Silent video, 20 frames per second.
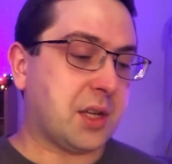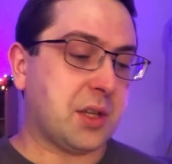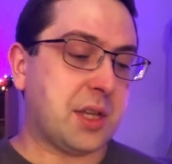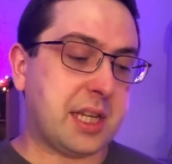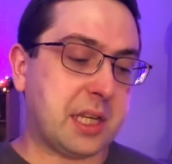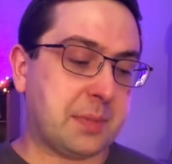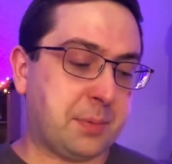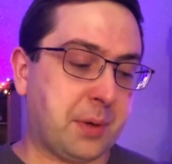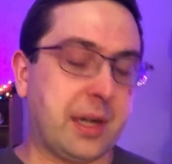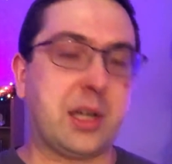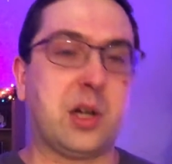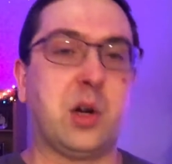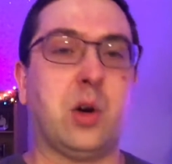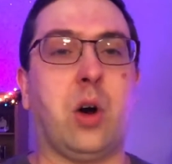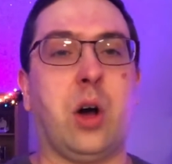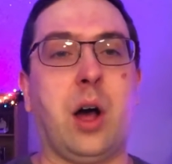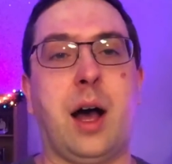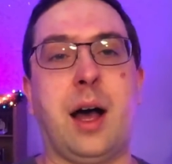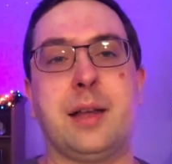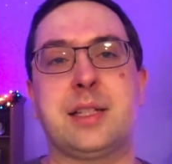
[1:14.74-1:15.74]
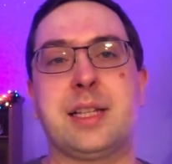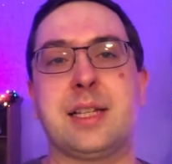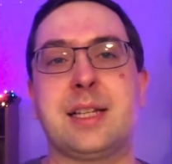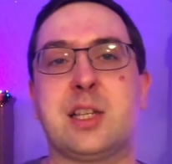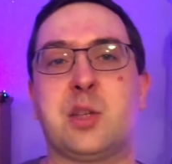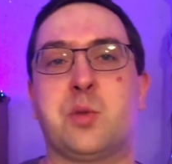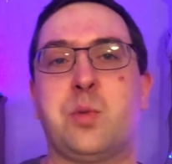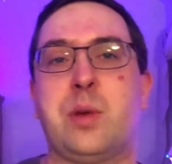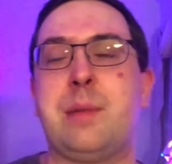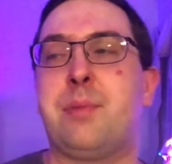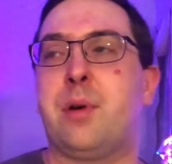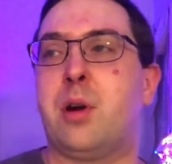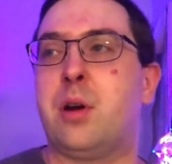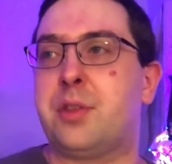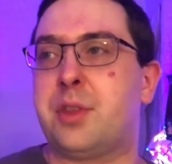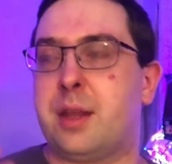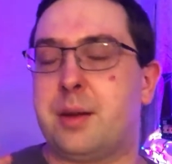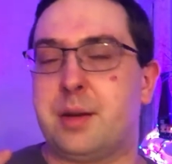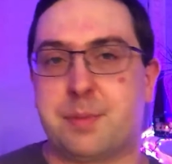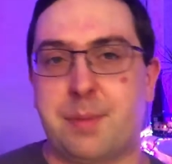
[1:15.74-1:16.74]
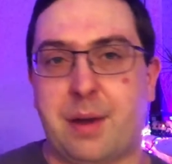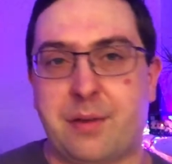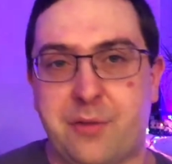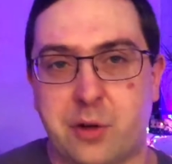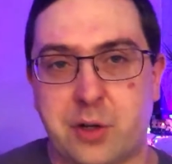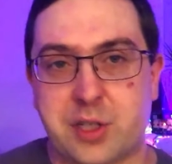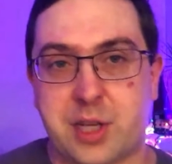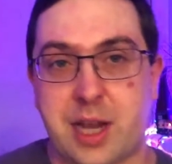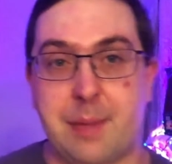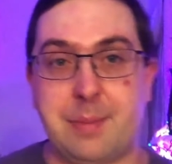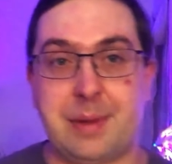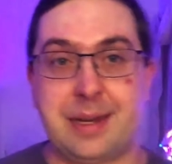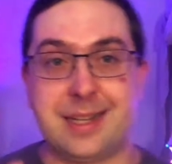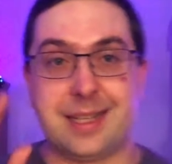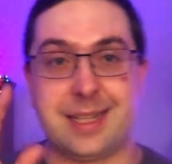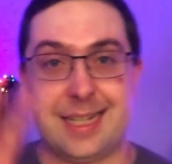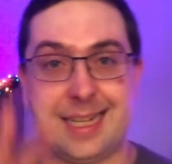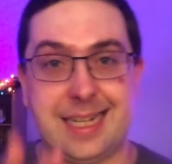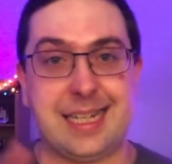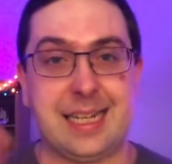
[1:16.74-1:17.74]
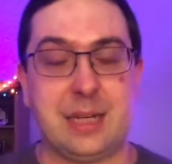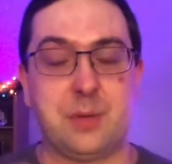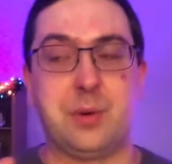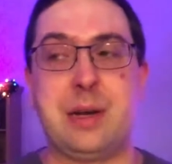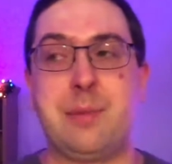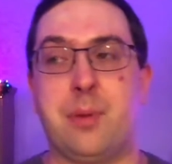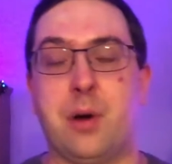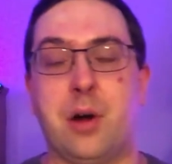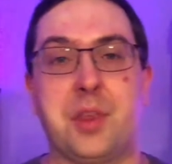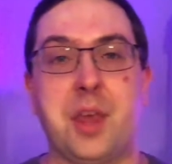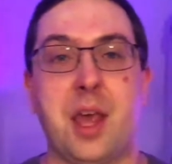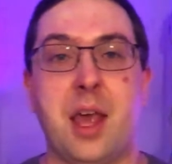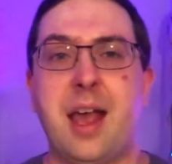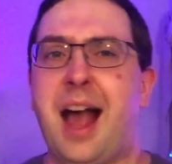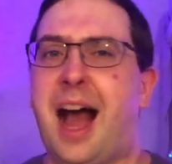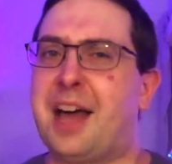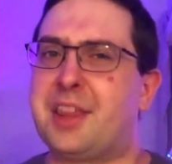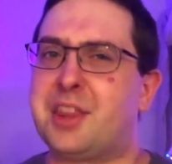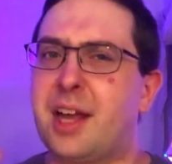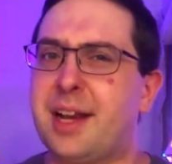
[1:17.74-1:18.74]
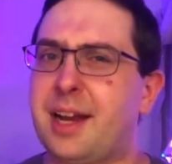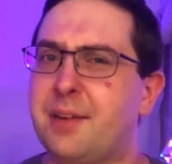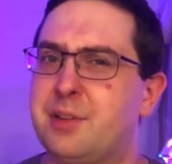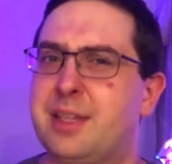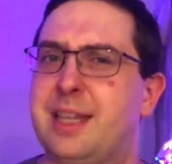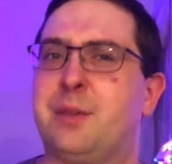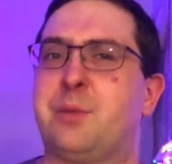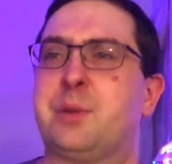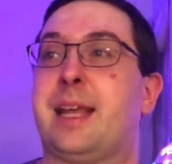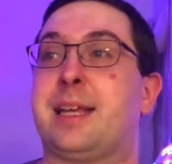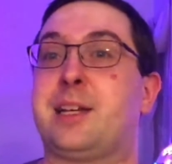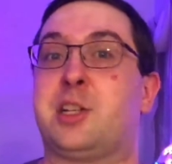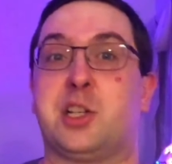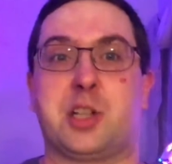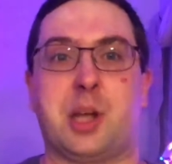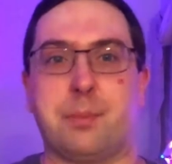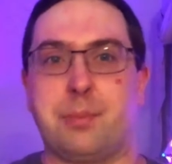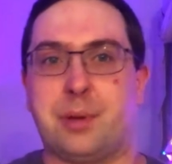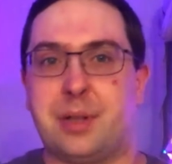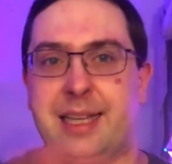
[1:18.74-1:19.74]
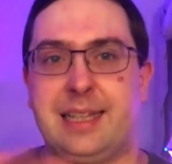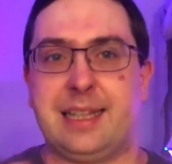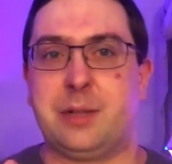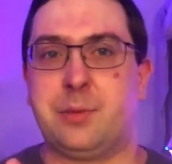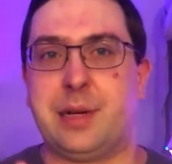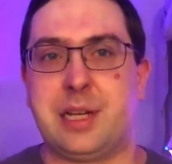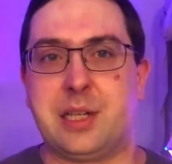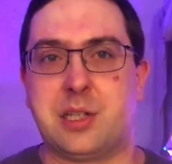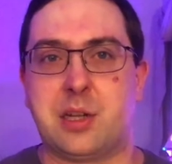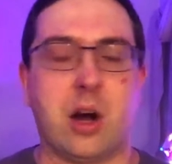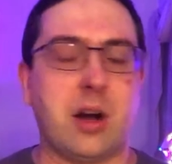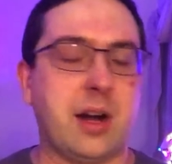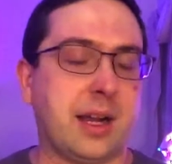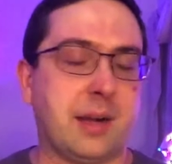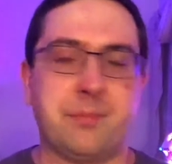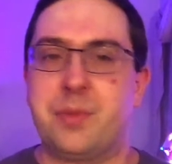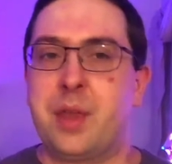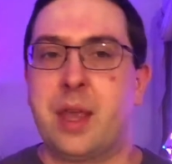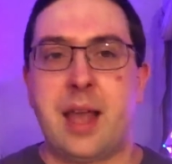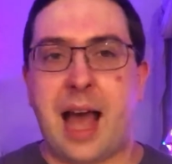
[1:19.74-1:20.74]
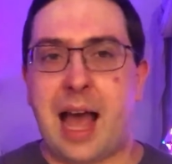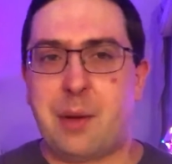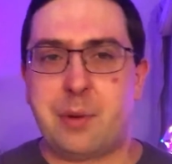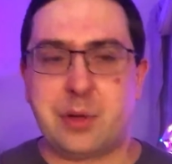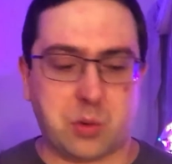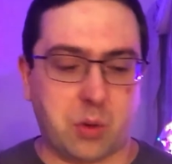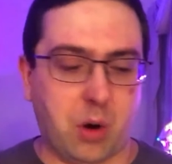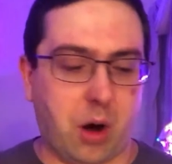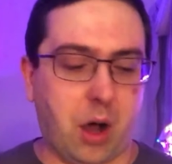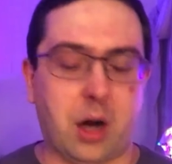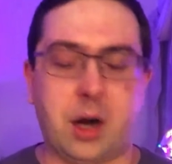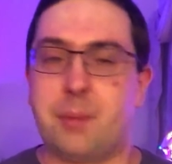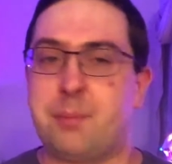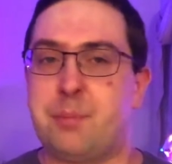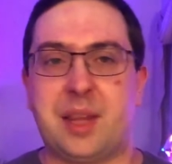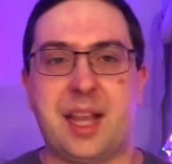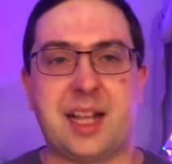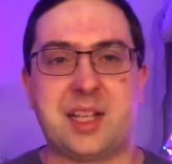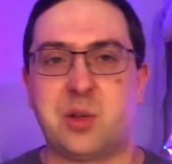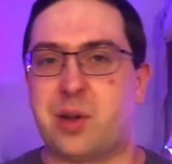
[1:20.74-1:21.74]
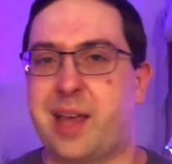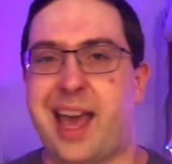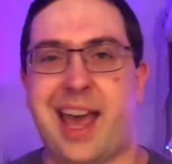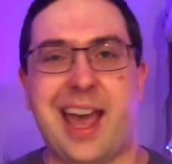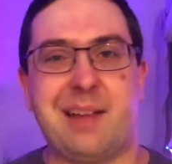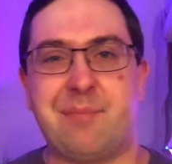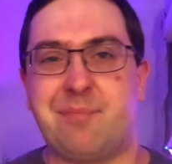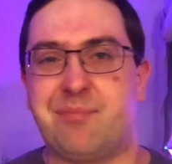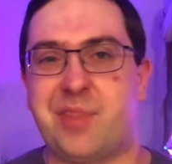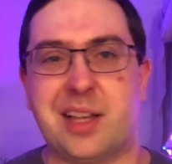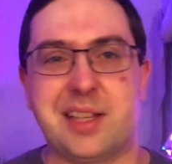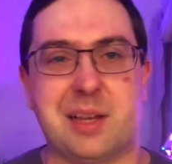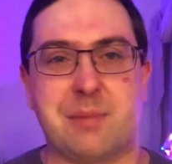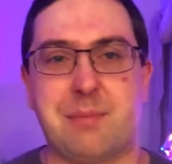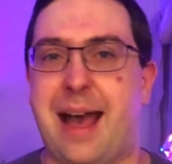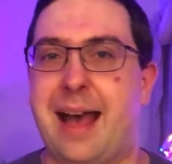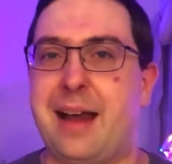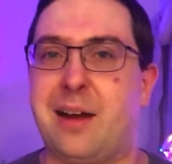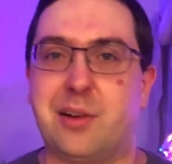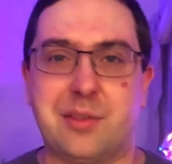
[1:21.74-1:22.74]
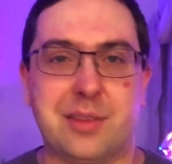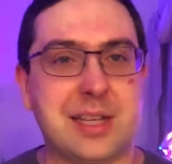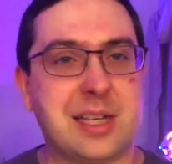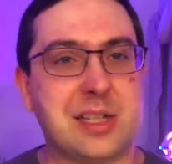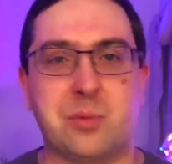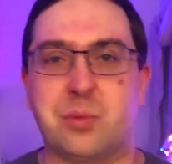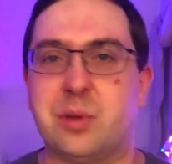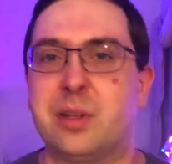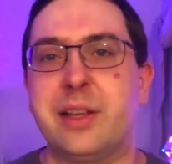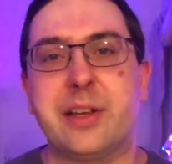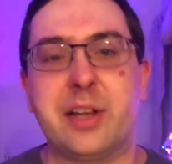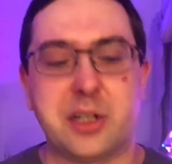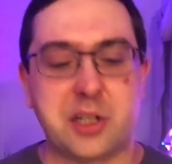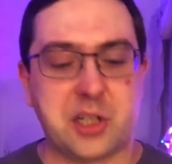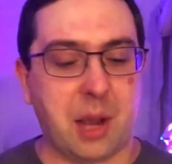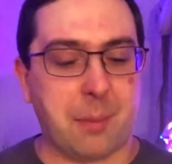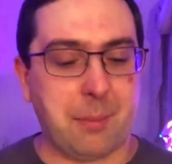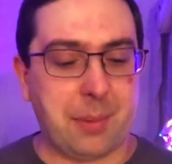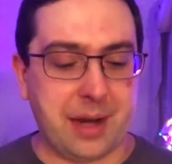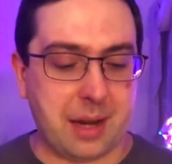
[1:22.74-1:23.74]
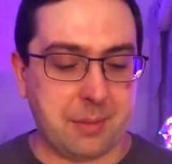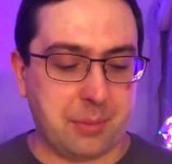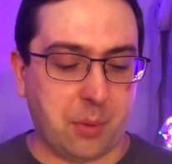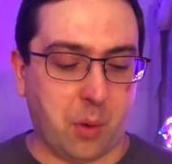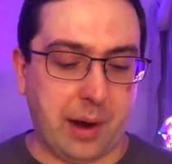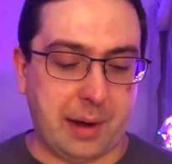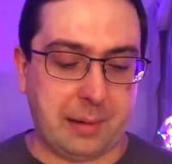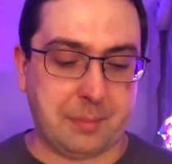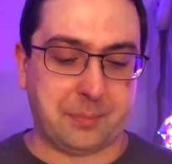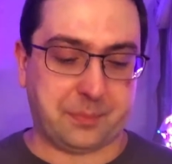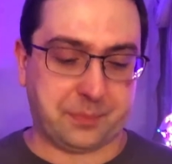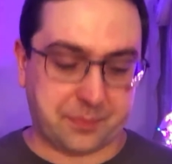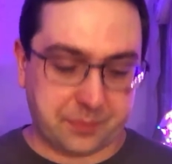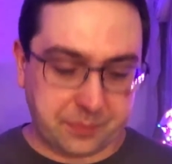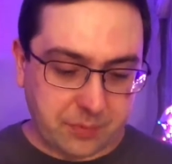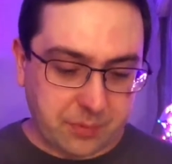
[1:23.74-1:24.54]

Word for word: So this is pretty cool. Since it's Rebirth, and it's my first time into the DC Rebirth, I thought everything was like just completely restarting. I was wrong, but that's okay. Doesn't matter. This is a really good jumping in point.